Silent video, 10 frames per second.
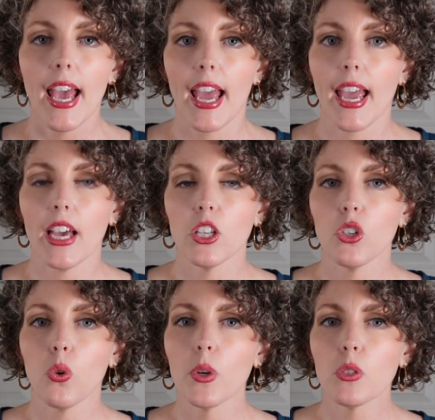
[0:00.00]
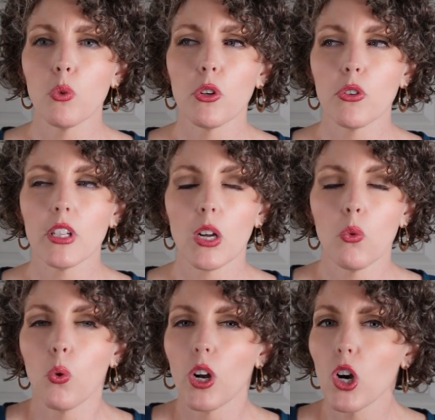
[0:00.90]
and you're always wondering, like,
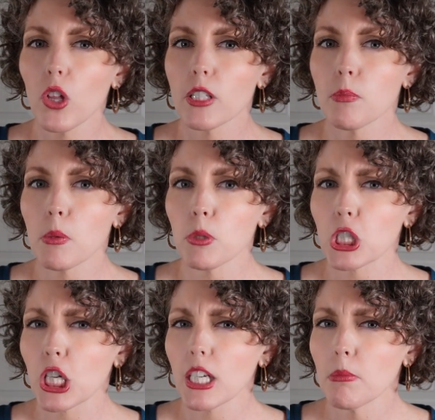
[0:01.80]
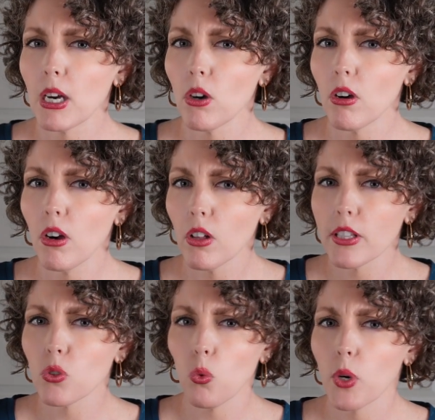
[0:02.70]
what are all these people talking about, all
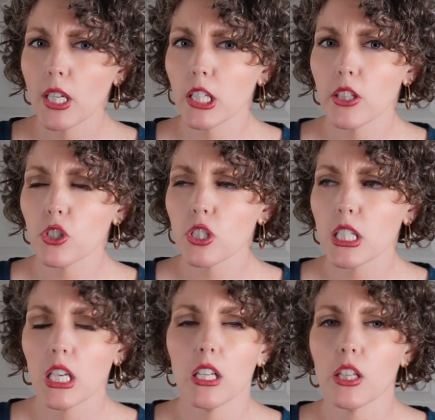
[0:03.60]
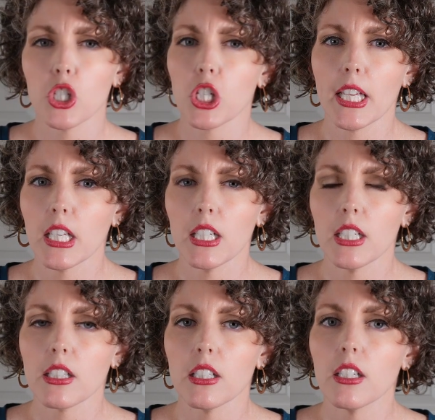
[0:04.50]
this oil in their skin and the
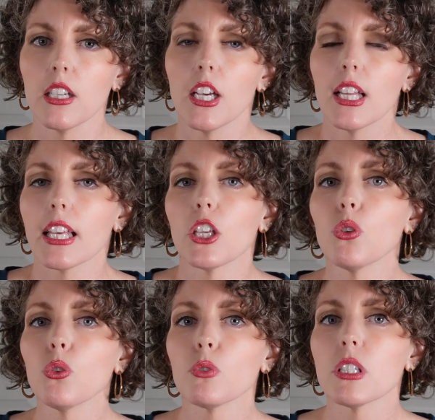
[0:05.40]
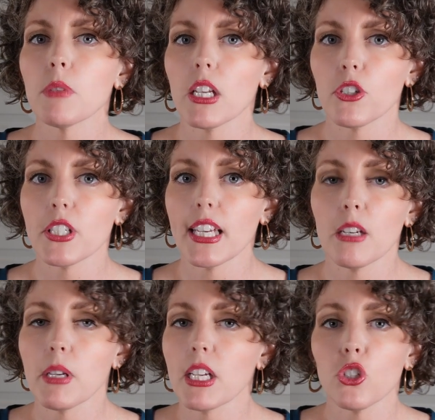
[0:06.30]
shininess, and like, you don't seem to understand
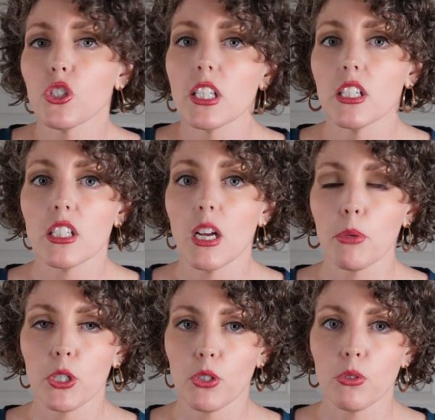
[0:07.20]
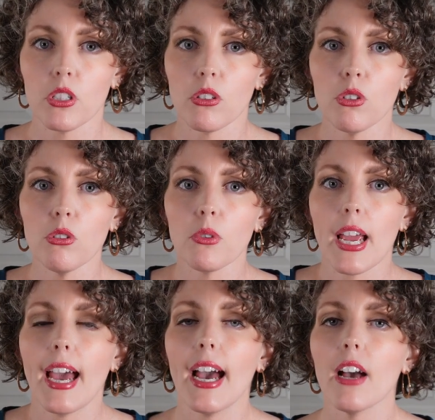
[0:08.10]
it because your skin does not produce it, so you don't
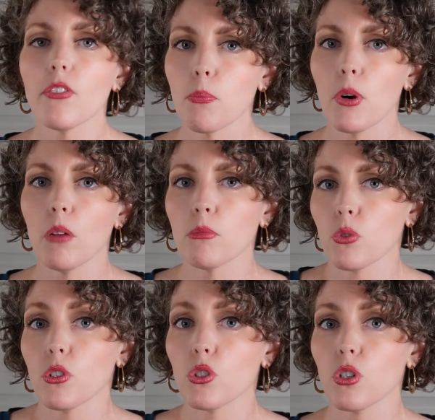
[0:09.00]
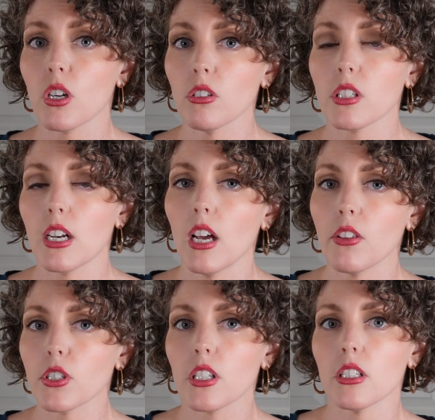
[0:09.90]
have the problems or the struggles that
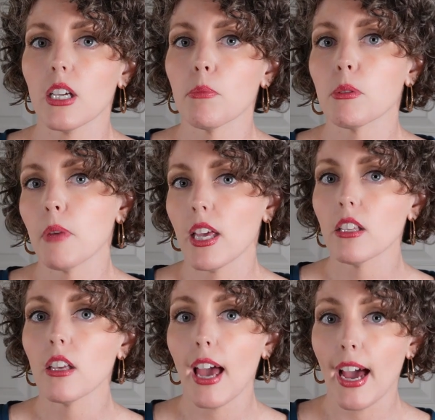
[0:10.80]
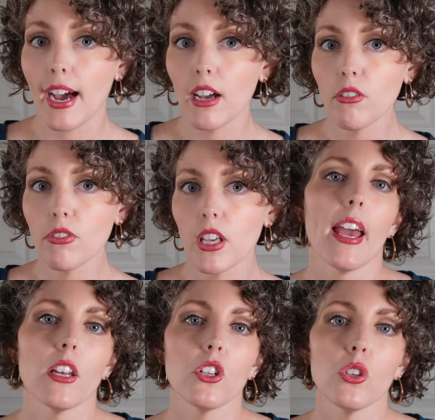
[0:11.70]
other skin types may have,
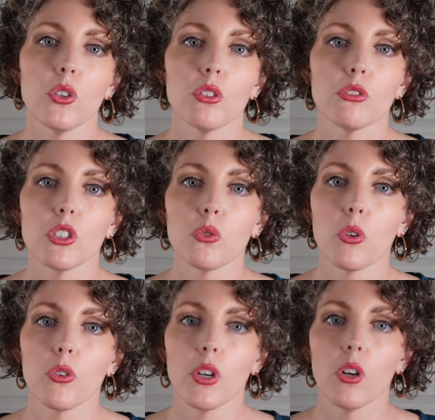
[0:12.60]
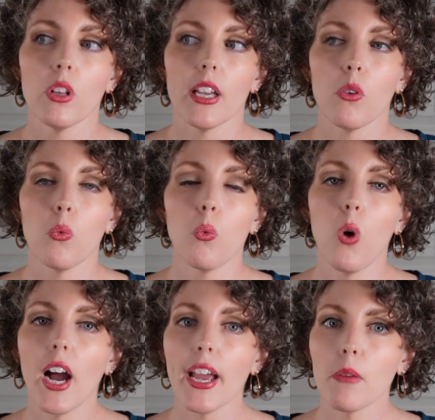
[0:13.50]
and you're just wondering, like,
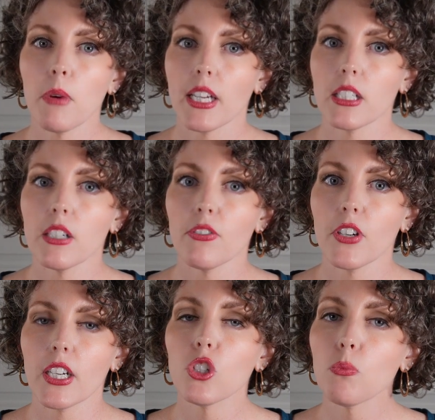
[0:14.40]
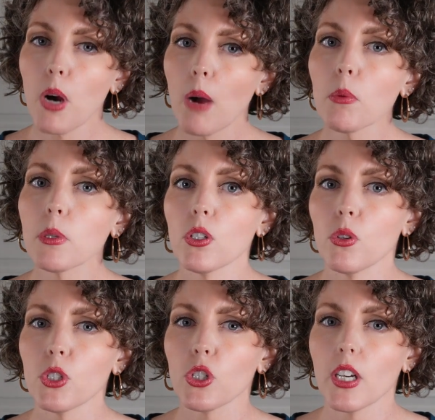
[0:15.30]
why am I different? And you probably
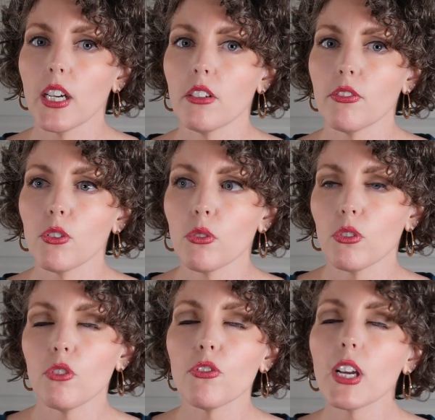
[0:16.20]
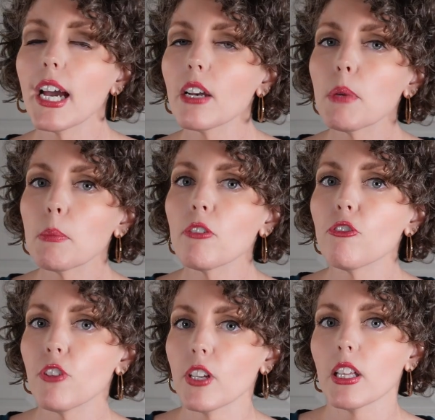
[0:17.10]
notice you kind of maybe
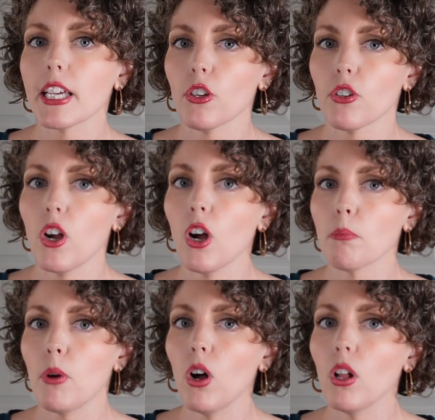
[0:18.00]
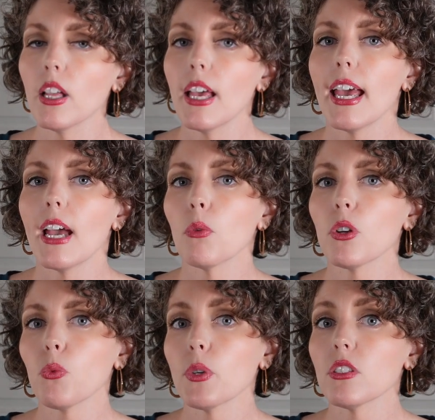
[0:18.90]
feel like you're an oddball. And one
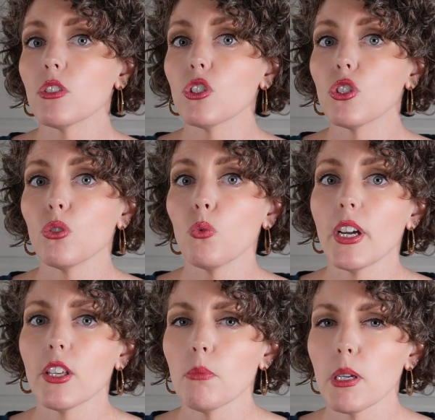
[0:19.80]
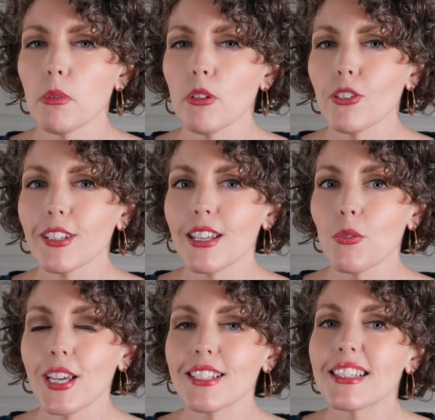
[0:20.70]
of the reasons too why you might be feeling that
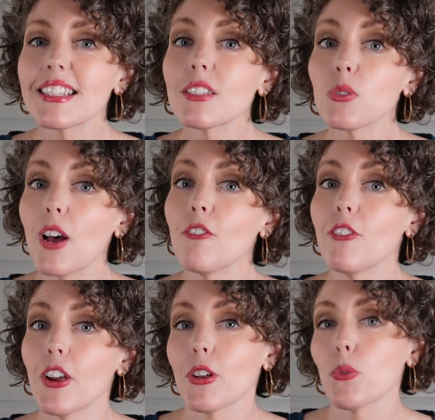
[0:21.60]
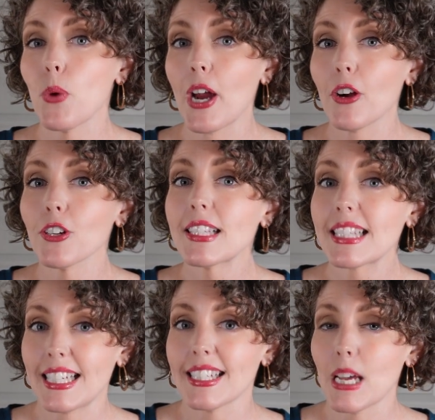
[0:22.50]
way is this is a very rare
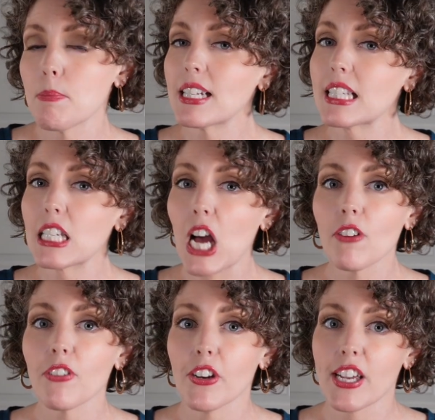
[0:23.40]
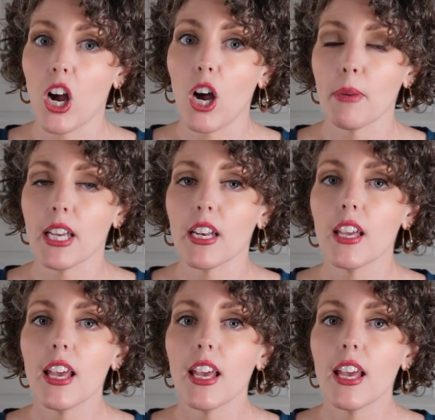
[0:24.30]
skin type. It's not very common.